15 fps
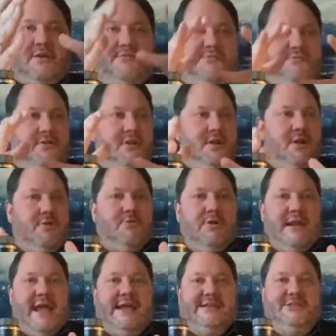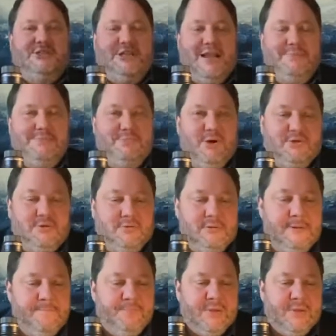of grenade-shaped bottle.